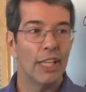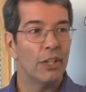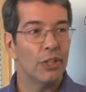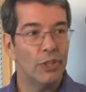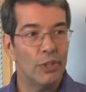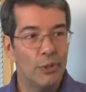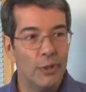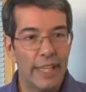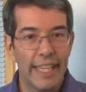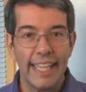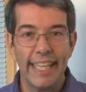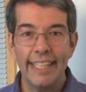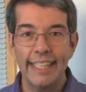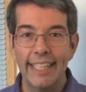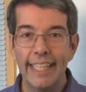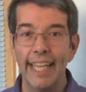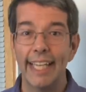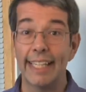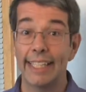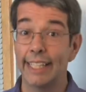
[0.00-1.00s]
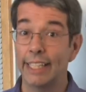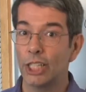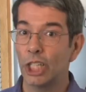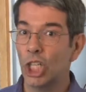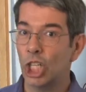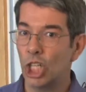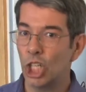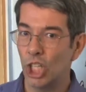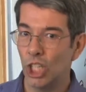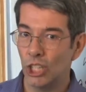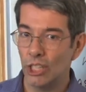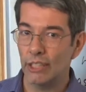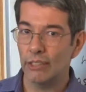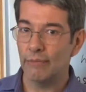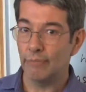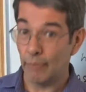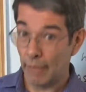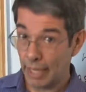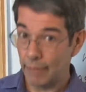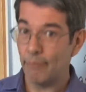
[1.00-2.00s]
you hit like a girl,"
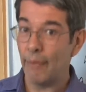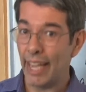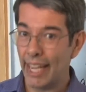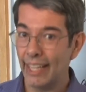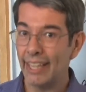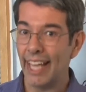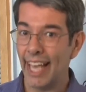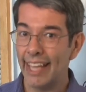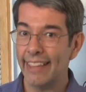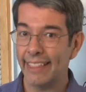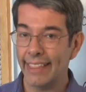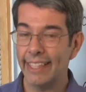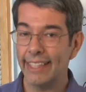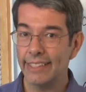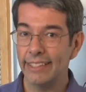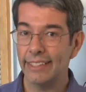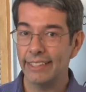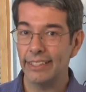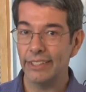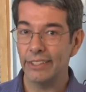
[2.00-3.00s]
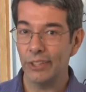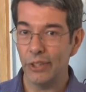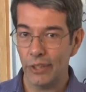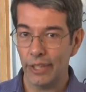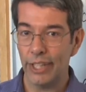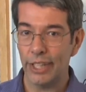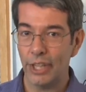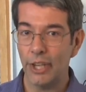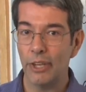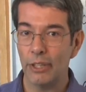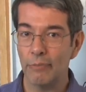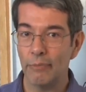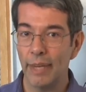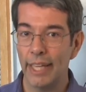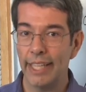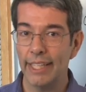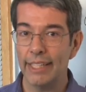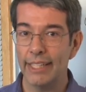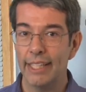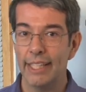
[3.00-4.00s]
my male athletes, the young
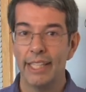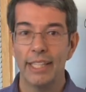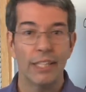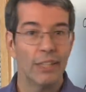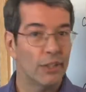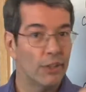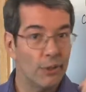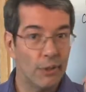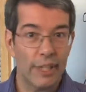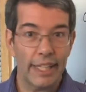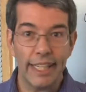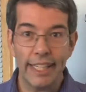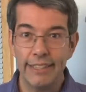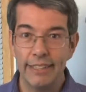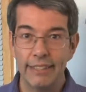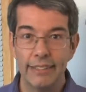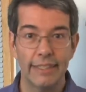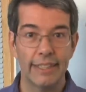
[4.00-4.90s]
men, "you hit